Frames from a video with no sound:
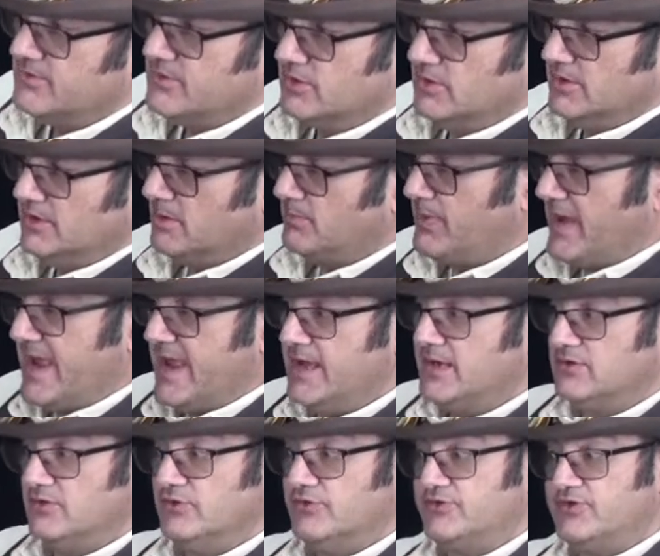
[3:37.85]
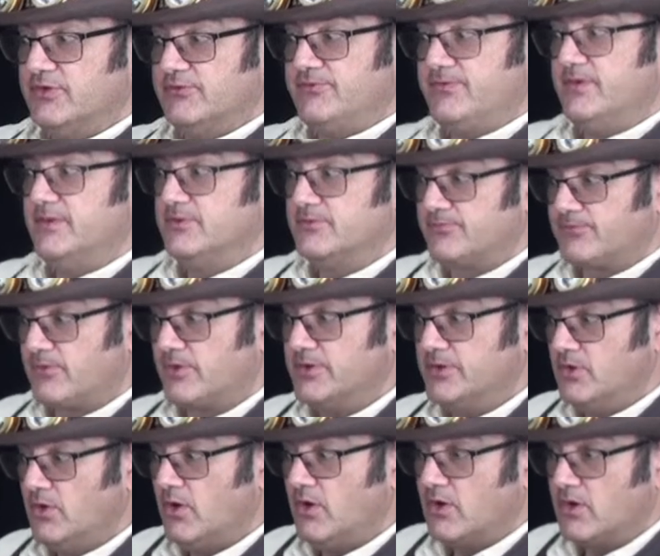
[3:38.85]
They're little panels that fit the front
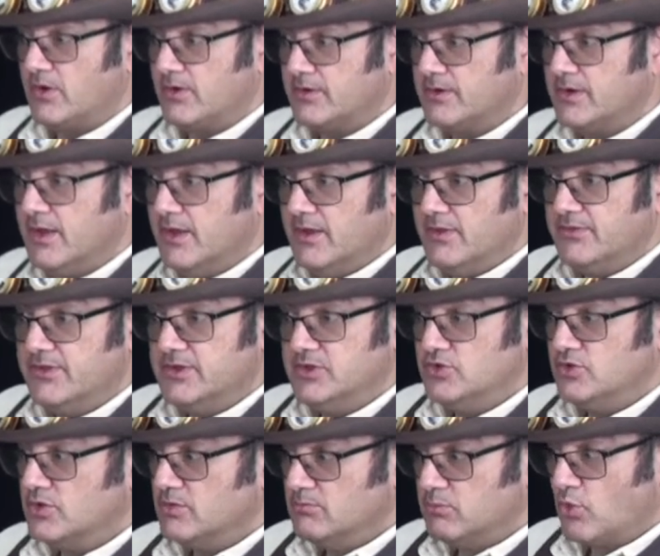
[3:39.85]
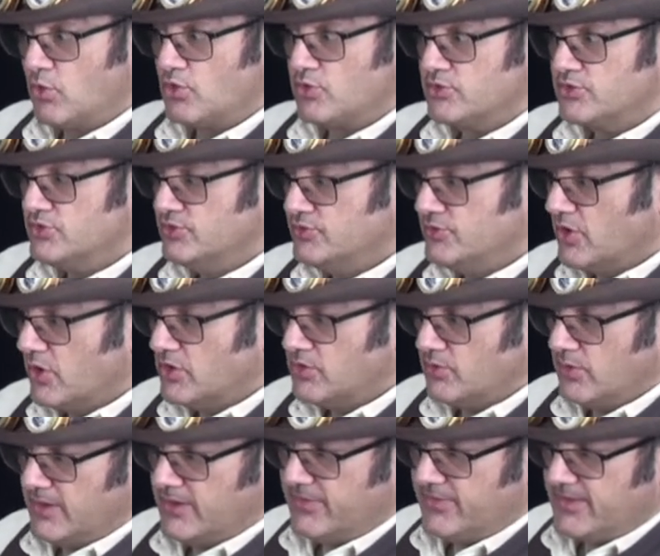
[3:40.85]
yard that you can border your yard
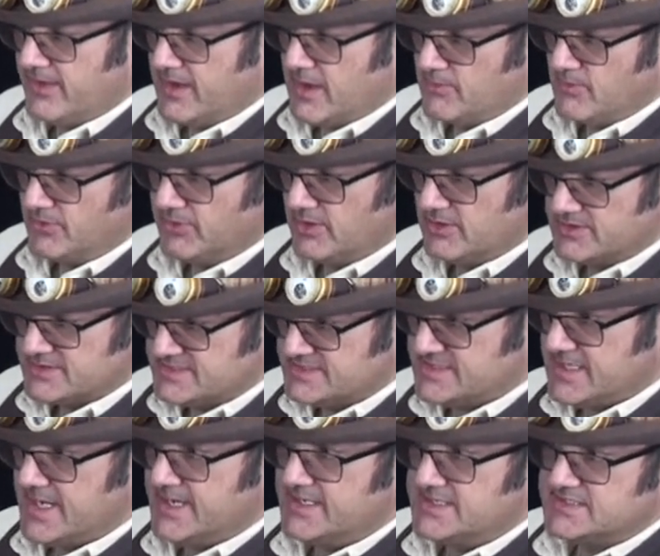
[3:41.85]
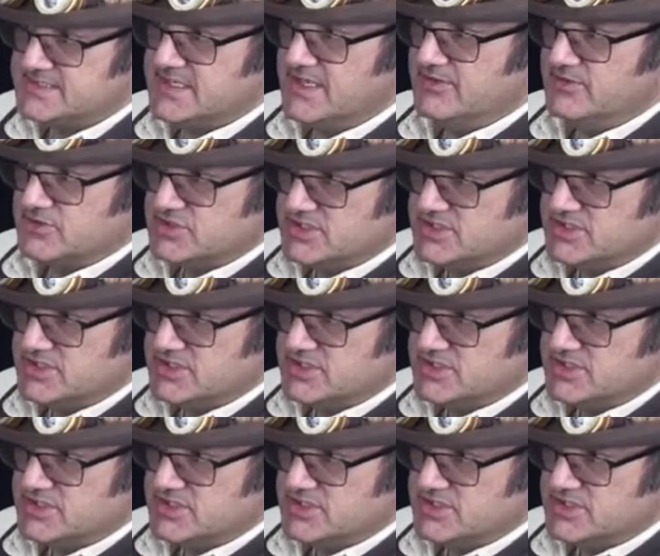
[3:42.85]
with. They come with little stakes, and they're